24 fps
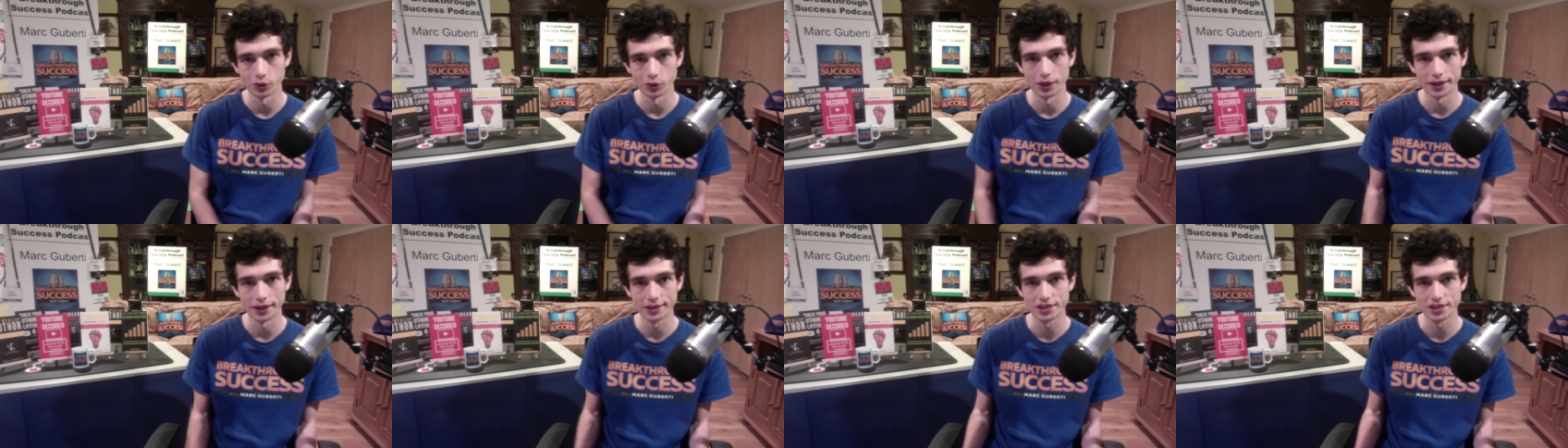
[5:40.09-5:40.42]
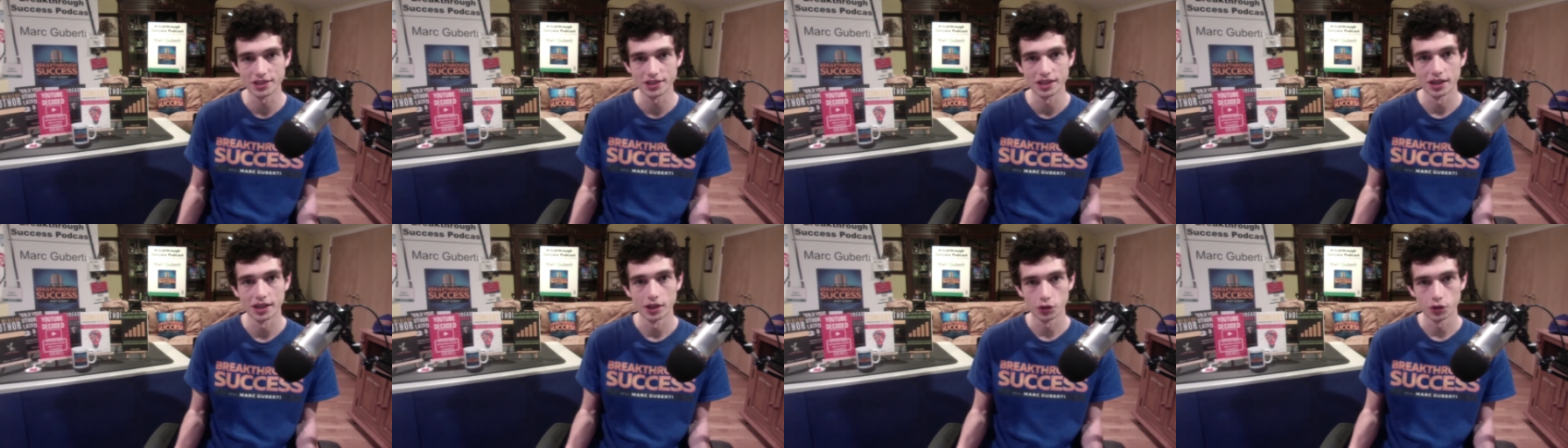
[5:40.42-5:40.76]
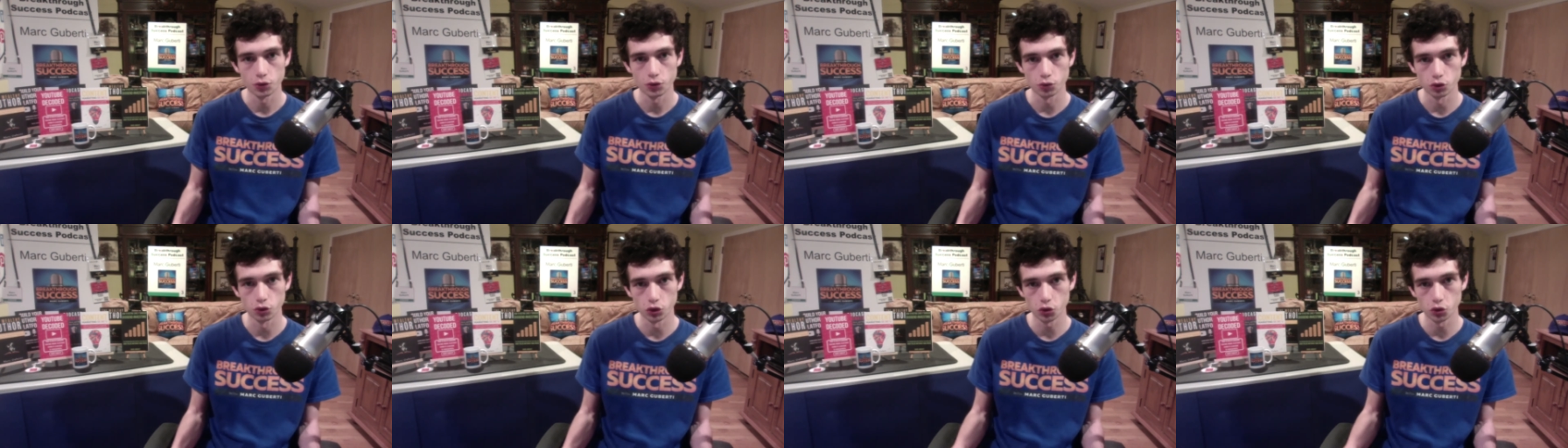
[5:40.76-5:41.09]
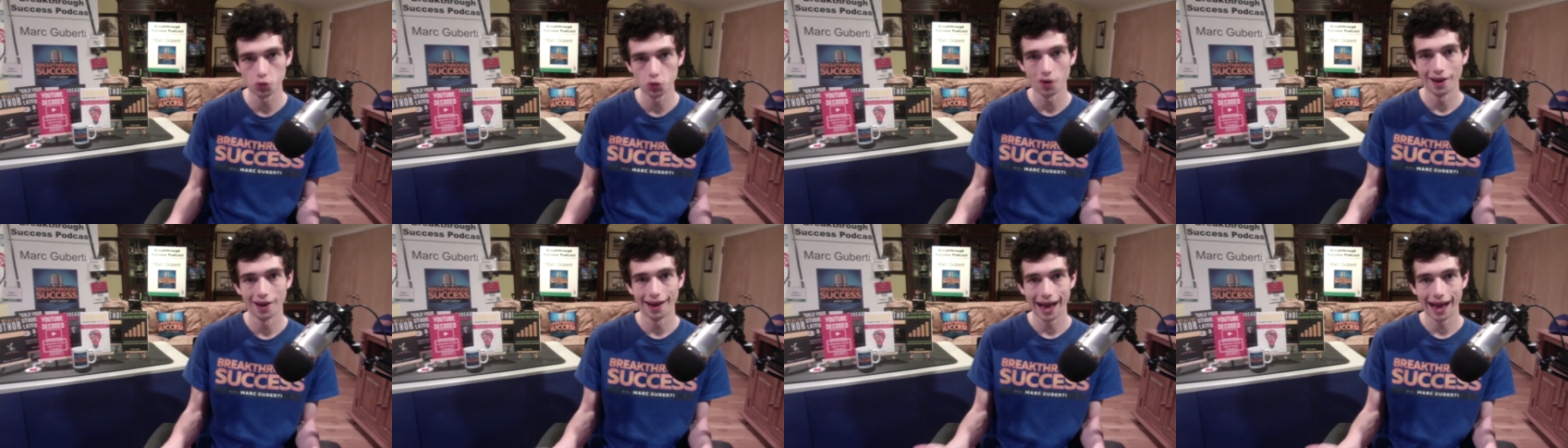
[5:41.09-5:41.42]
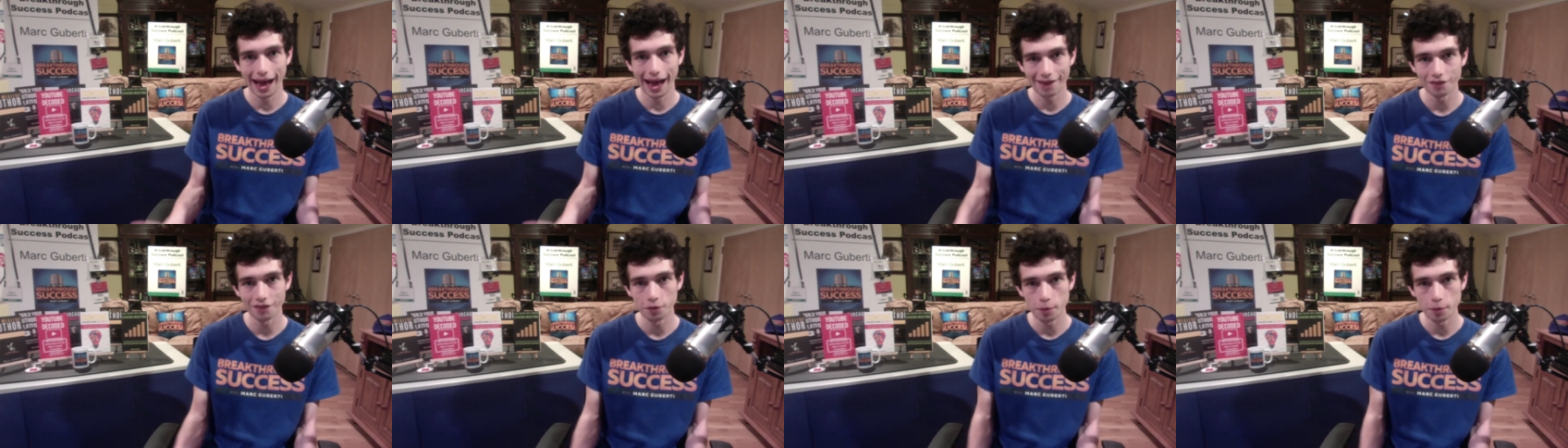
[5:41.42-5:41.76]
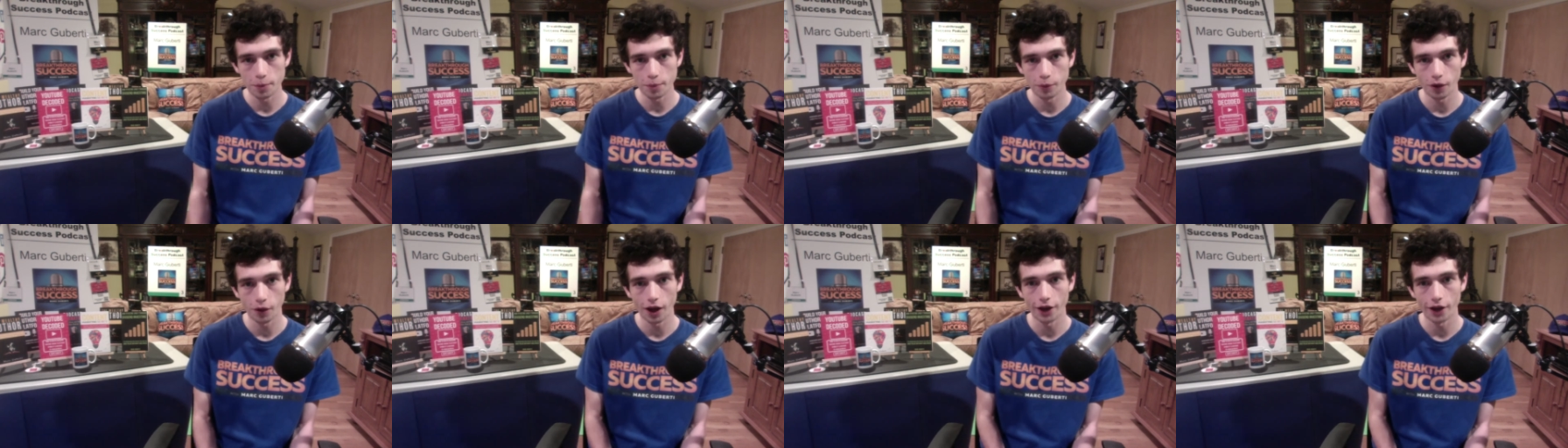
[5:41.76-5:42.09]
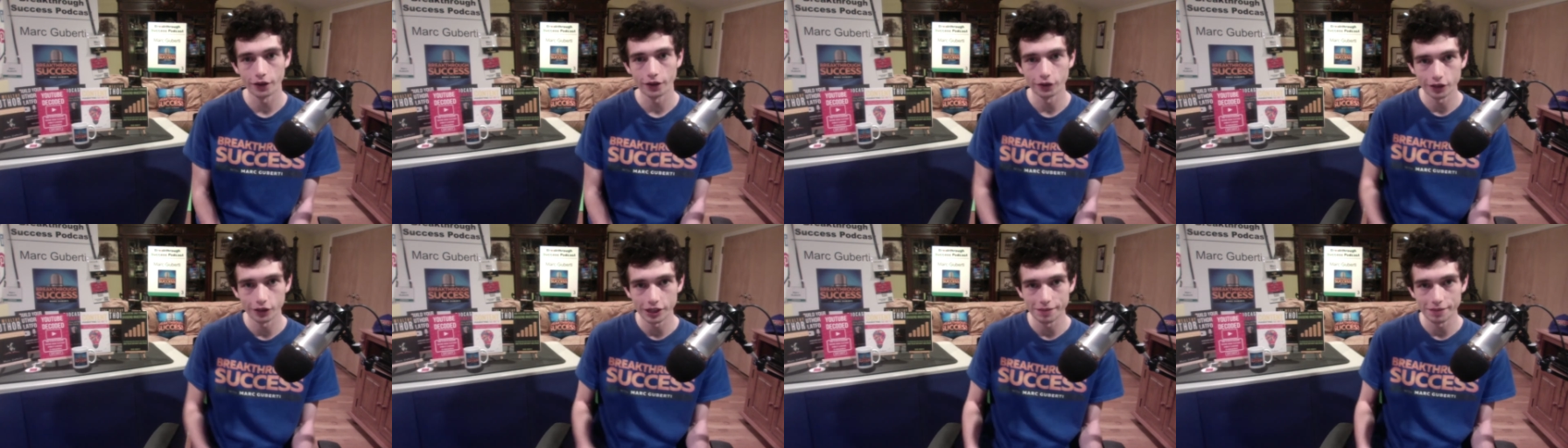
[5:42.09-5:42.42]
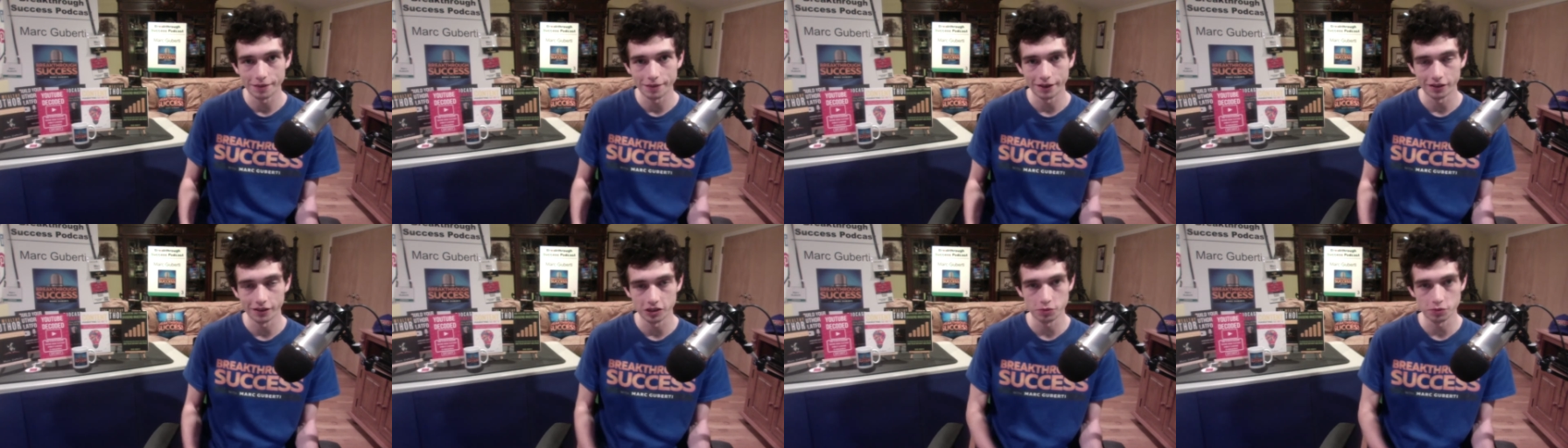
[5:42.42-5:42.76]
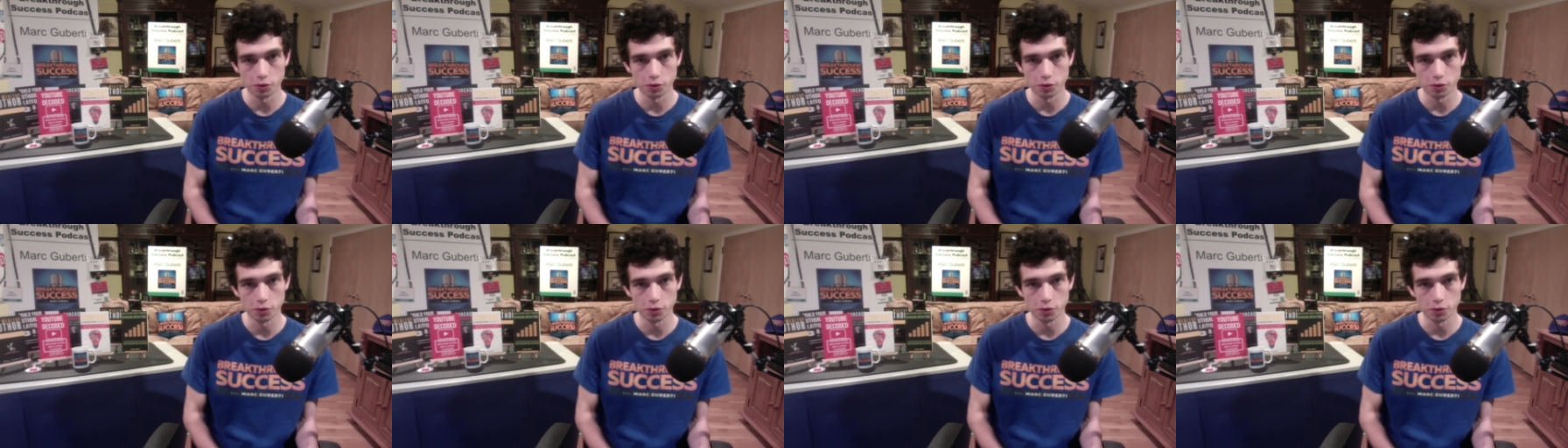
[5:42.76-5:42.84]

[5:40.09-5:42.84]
It's through having people on your email list,